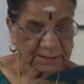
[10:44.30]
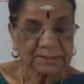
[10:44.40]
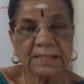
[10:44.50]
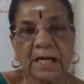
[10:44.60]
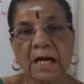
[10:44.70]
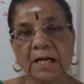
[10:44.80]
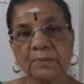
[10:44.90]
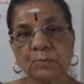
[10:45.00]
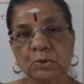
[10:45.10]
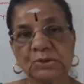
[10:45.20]
the
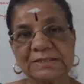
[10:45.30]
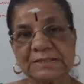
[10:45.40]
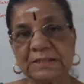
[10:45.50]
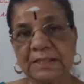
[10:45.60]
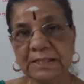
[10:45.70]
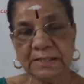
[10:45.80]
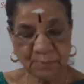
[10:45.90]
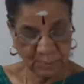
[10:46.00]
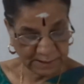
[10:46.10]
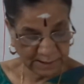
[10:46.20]
hormones
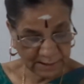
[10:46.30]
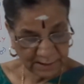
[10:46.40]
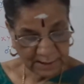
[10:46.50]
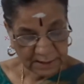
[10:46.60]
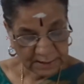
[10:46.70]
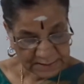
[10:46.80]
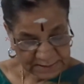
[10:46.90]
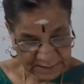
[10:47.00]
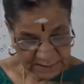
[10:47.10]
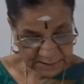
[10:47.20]
in male
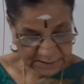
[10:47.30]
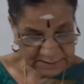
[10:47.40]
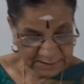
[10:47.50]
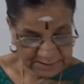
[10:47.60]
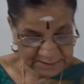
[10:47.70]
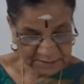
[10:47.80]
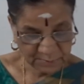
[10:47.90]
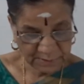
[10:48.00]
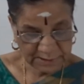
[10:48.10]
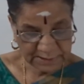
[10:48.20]
secrete that
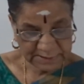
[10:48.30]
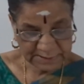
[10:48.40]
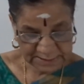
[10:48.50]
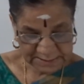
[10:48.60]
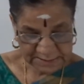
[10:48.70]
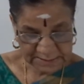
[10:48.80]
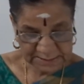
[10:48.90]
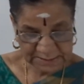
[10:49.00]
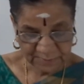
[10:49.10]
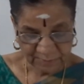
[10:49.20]
stimulate
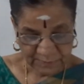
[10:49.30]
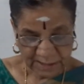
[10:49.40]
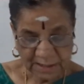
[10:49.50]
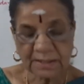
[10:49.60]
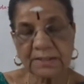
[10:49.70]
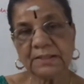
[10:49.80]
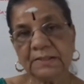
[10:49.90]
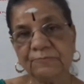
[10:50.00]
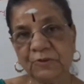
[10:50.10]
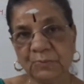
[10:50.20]
testes and
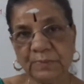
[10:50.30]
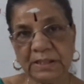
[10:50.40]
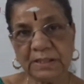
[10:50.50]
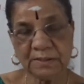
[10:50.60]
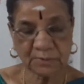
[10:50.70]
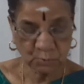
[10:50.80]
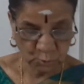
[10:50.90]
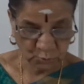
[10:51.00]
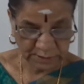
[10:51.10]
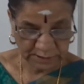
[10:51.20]
in female
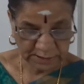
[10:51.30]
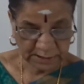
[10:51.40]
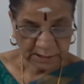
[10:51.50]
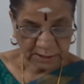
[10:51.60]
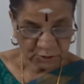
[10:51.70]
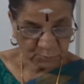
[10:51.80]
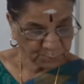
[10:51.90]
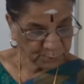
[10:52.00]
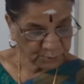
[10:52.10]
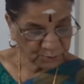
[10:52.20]
ovary to
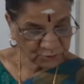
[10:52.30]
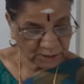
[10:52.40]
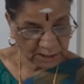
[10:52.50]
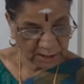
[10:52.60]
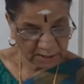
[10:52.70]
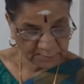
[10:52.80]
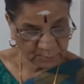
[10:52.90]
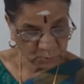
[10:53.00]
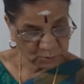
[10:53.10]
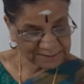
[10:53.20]
produce the
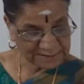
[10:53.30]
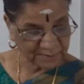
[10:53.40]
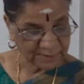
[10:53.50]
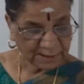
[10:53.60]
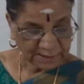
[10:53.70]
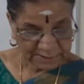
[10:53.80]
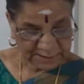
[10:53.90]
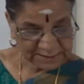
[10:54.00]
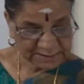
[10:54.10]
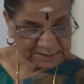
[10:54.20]
hormones
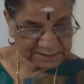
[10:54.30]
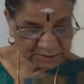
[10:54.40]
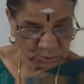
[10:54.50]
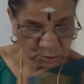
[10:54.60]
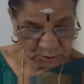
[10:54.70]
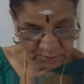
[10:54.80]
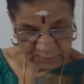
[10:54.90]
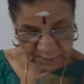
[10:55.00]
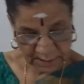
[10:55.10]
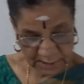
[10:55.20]

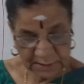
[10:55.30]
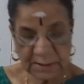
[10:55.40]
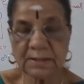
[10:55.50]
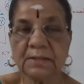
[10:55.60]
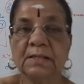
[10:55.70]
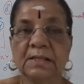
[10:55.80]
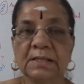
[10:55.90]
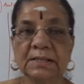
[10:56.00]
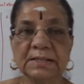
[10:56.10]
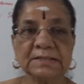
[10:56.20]
testosterone and
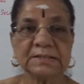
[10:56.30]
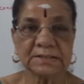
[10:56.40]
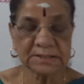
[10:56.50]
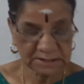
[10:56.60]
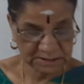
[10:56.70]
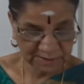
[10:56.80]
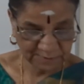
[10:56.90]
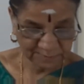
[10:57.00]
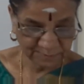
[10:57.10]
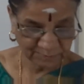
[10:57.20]

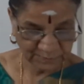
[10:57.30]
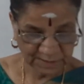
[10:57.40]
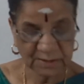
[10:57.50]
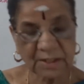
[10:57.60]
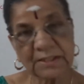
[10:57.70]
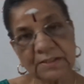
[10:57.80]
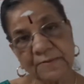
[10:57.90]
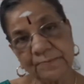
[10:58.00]
estrogen. Right?